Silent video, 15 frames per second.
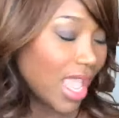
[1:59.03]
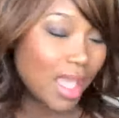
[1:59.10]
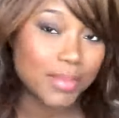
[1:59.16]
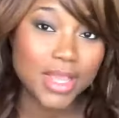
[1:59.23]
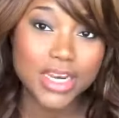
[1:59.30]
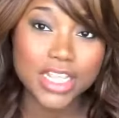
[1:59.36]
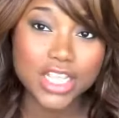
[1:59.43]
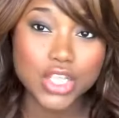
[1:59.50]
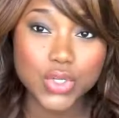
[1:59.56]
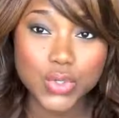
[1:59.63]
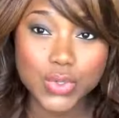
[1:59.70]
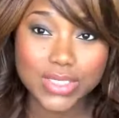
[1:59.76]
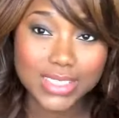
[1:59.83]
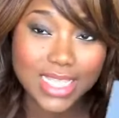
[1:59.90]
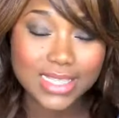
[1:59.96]
I'm going to
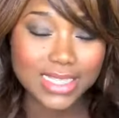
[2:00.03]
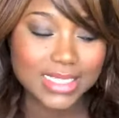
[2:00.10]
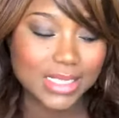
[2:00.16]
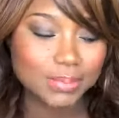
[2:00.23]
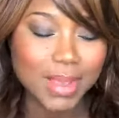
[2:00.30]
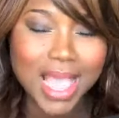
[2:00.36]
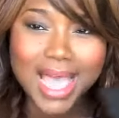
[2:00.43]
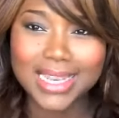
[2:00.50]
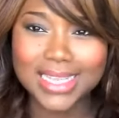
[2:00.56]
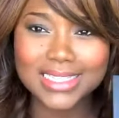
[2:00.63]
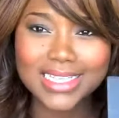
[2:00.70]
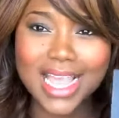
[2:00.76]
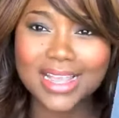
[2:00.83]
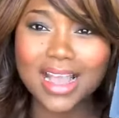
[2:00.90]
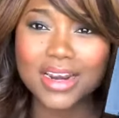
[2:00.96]
use this
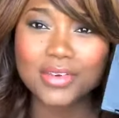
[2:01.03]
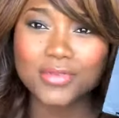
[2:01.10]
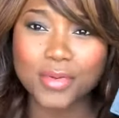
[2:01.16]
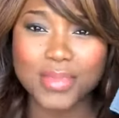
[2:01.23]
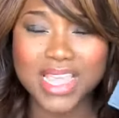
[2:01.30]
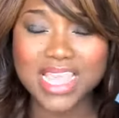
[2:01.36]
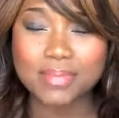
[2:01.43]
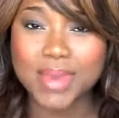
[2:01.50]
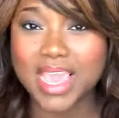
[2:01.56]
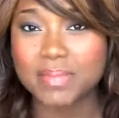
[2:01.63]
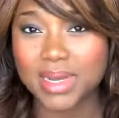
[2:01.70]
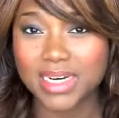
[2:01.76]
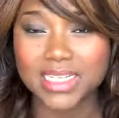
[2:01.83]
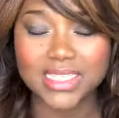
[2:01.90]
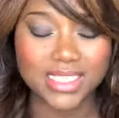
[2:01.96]
palette. I got it from eBay,
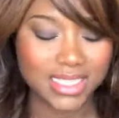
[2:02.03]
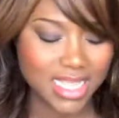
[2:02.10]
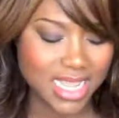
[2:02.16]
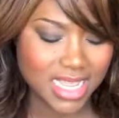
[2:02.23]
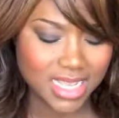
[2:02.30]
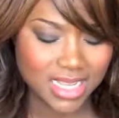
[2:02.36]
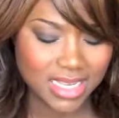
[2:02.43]
but it's the